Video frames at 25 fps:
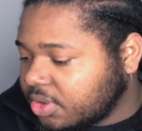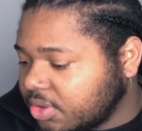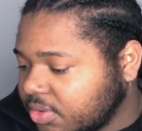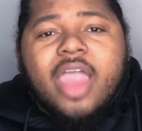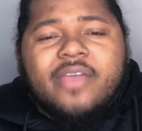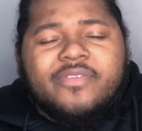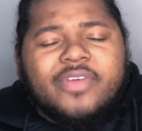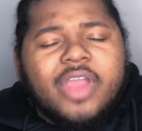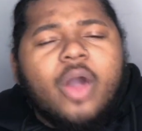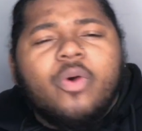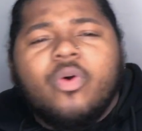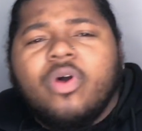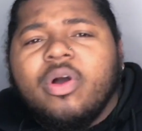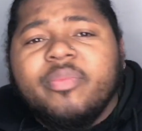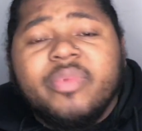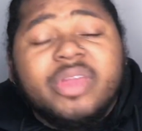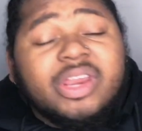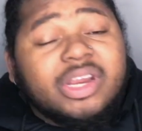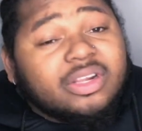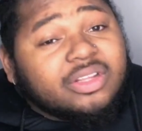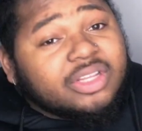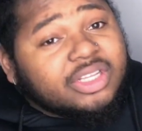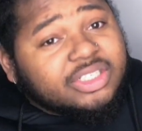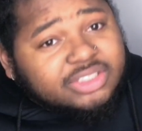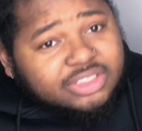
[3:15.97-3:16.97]
If y'all want me
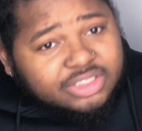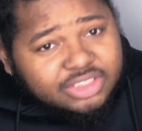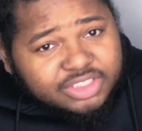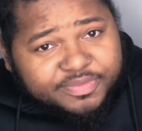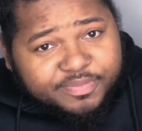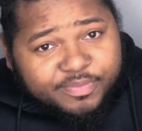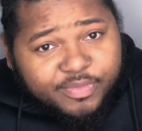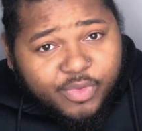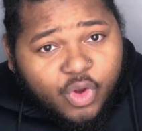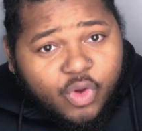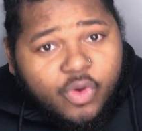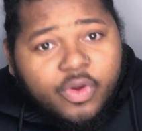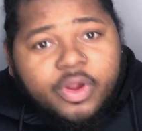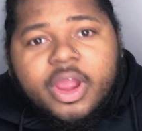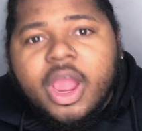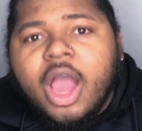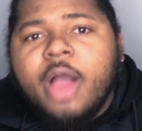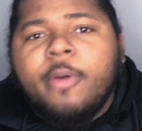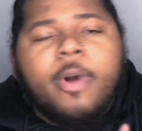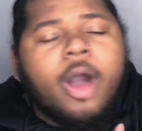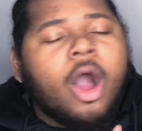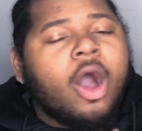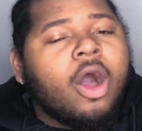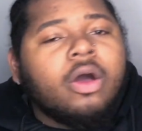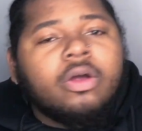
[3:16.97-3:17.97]
to listen to more,
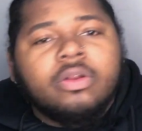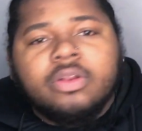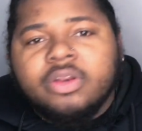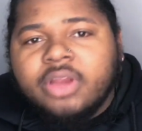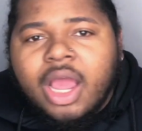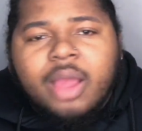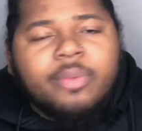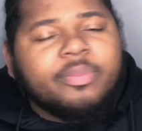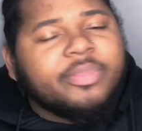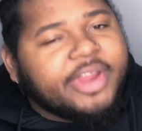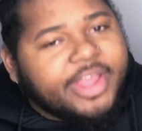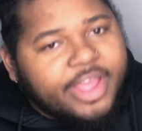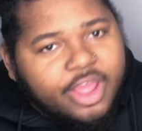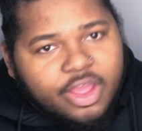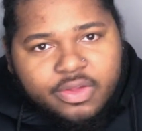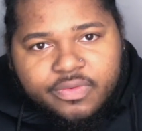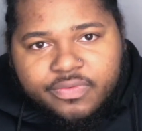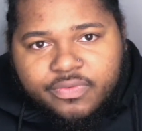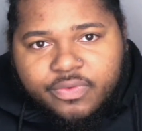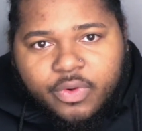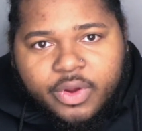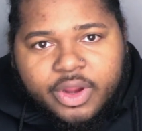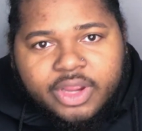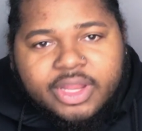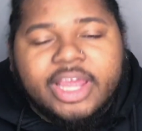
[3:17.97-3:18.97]
I'm all I'm down
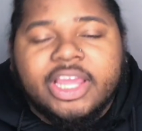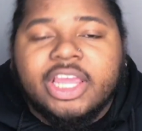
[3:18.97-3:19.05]
for it.